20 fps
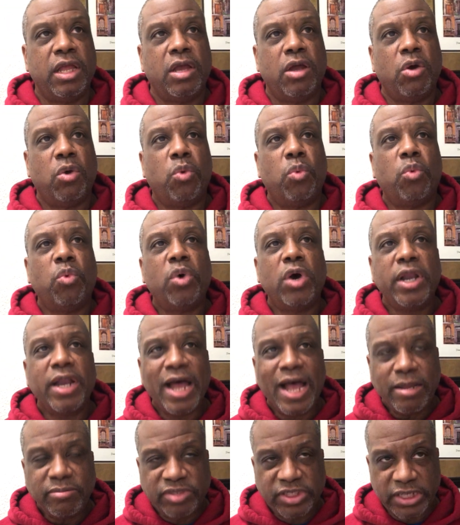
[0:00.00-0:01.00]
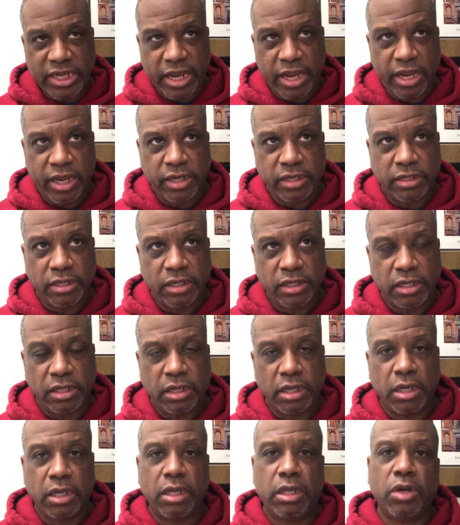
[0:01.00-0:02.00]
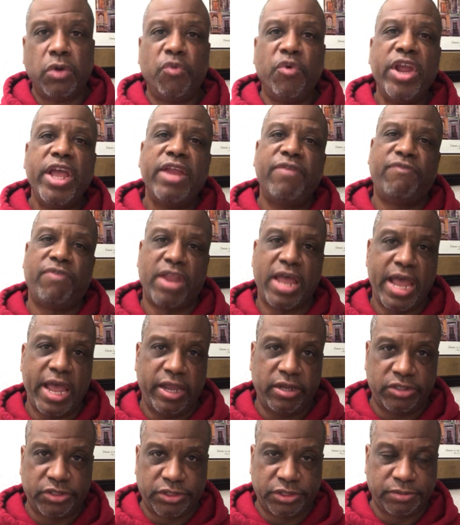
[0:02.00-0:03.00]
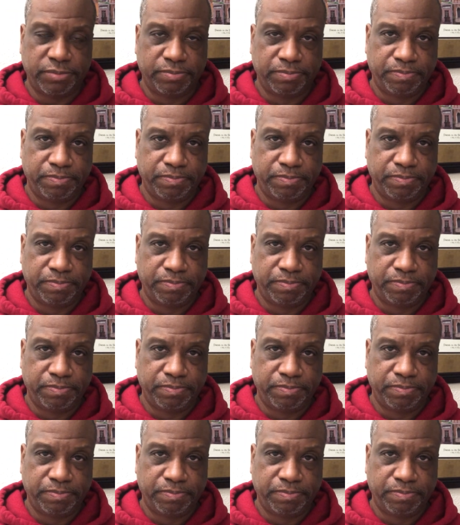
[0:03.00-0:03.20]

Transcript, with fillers: What I'm saying, the red flags,